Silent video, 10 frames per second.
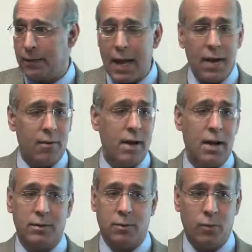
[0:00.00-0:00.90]
have
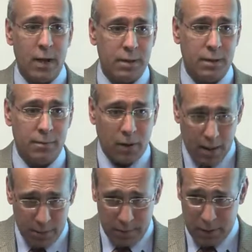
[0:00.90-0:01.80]
cataracts or retina
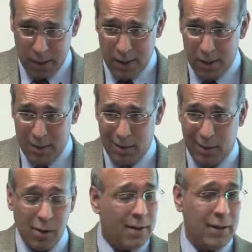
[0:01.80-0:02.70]
problems,
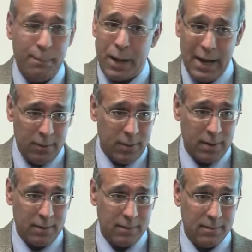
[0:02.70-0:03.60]
you don't have any pain with
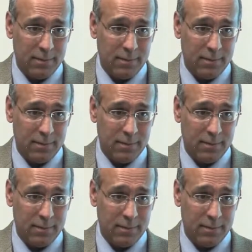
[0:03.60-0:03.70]
it.